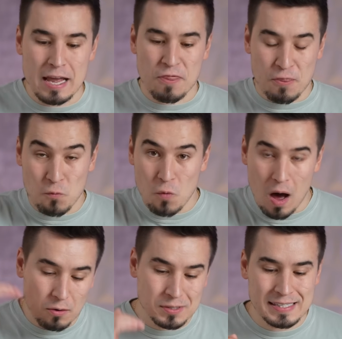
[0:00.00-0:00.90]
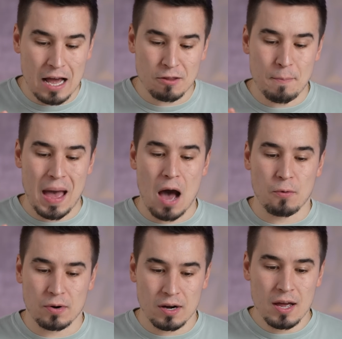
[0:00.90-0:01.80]
it throttles down the
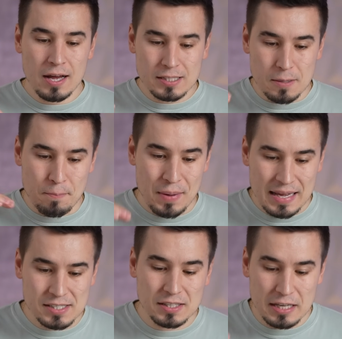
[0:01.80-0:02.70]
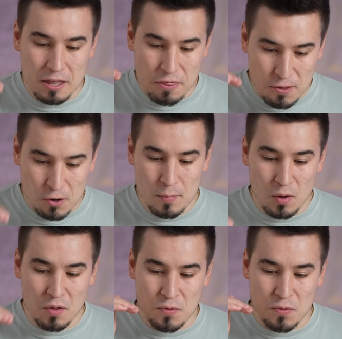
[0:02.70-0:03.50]
power to basically thermal